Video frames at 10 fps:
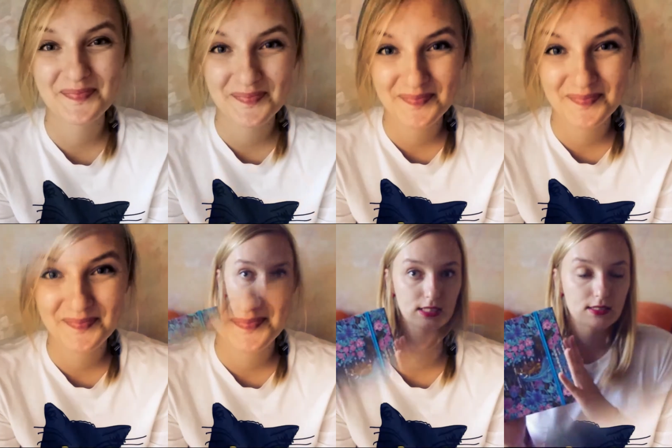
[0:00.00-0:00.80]
Here
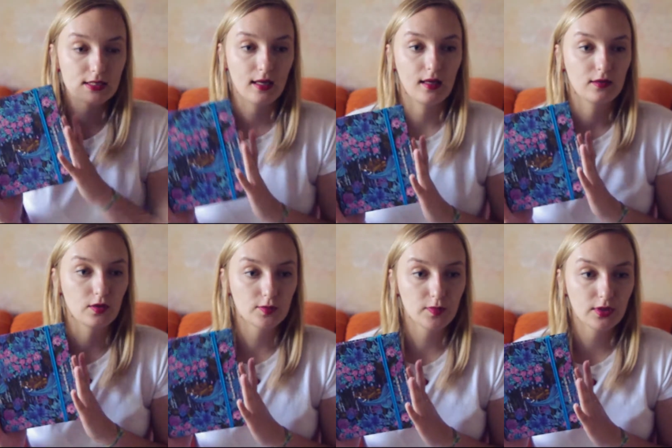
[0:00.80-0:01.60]
is a
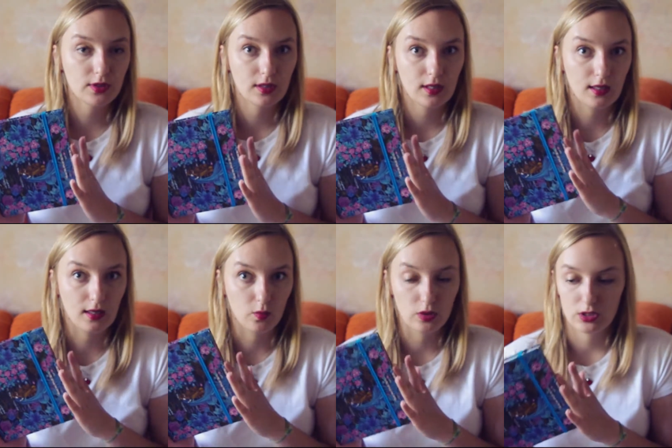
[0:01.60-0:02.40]
notebook
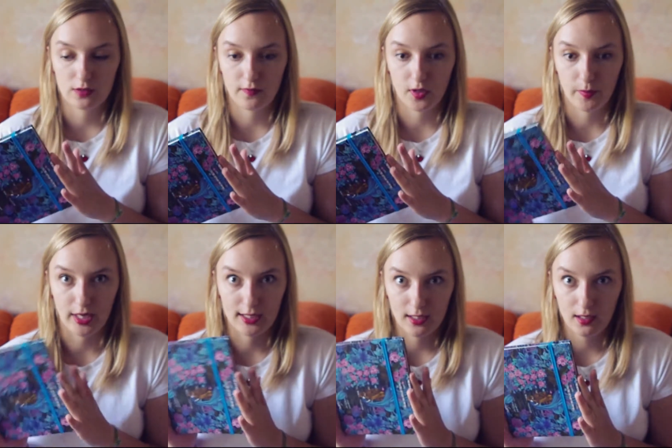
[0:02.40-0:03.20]
which is from
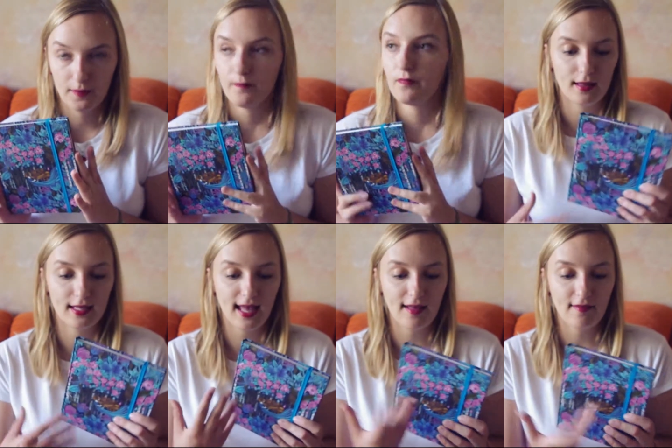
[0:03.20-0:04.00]
IKEA.
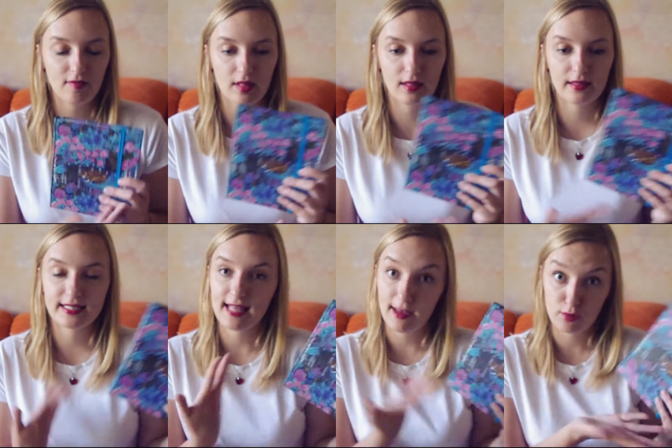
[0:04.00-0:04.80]
They have the
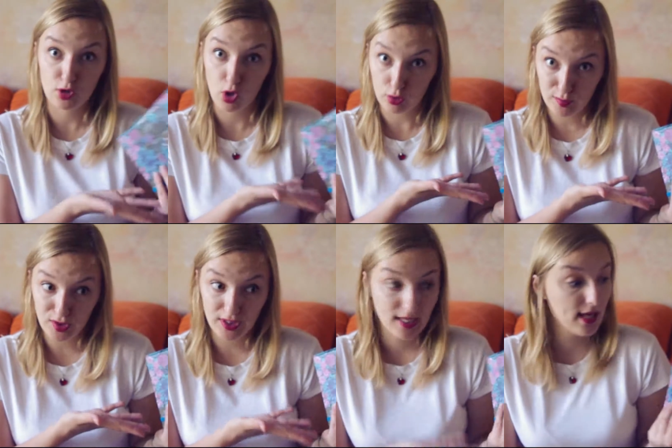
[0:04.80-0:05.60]
same
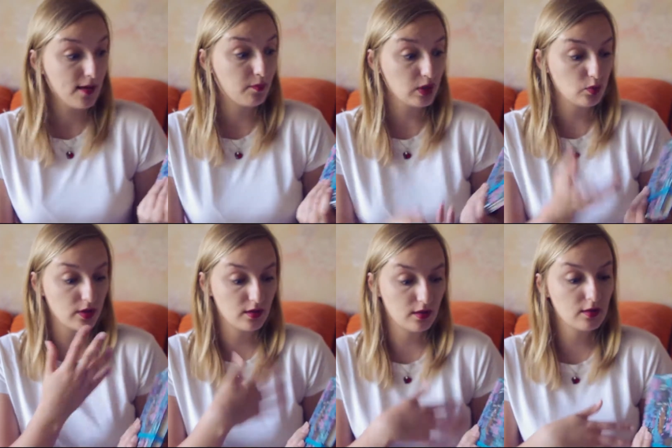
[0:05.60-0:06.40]
notebook but
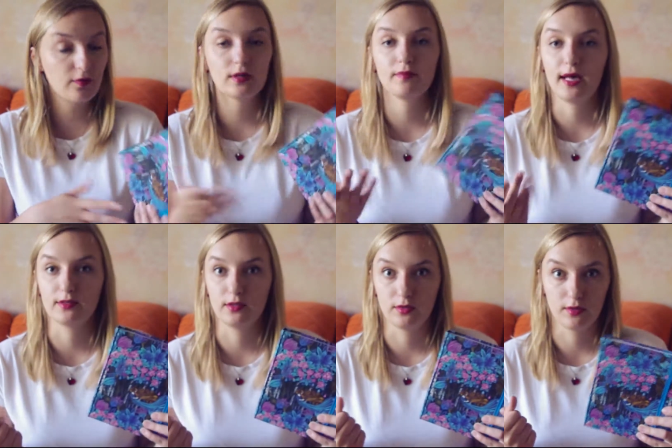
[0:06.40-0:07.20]
with a different
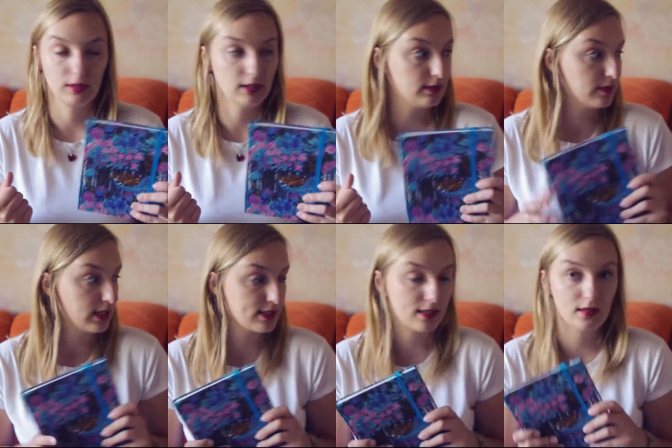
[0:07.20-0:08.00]
pattern on it,
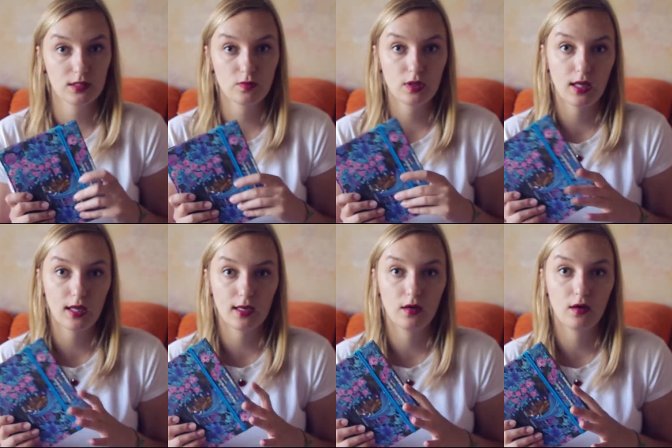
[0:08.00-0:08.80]
because this one
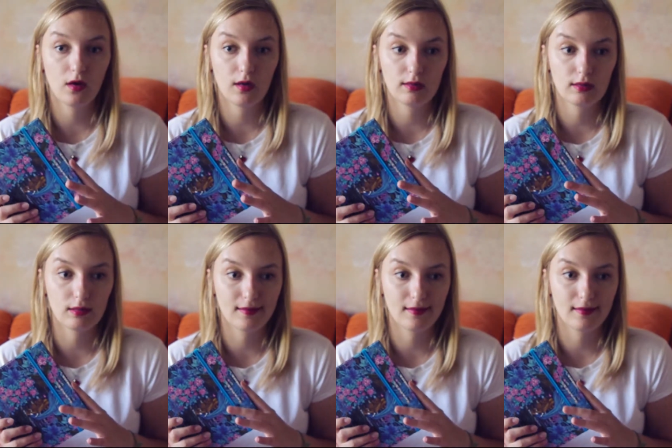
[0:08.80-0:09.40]
I got